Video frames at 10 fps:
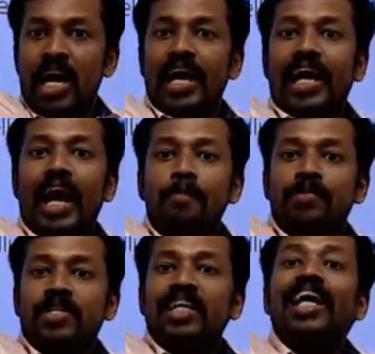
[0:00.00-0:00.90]
kept
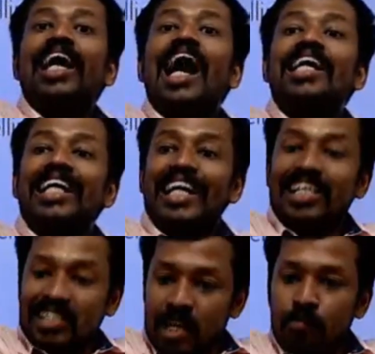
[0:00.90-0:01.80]
at a
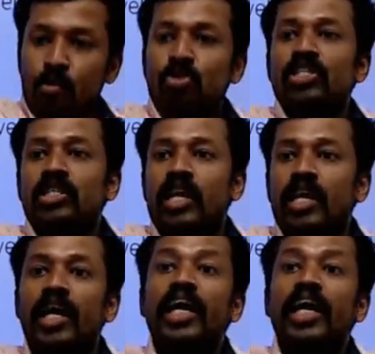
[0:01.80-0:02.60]
resting position.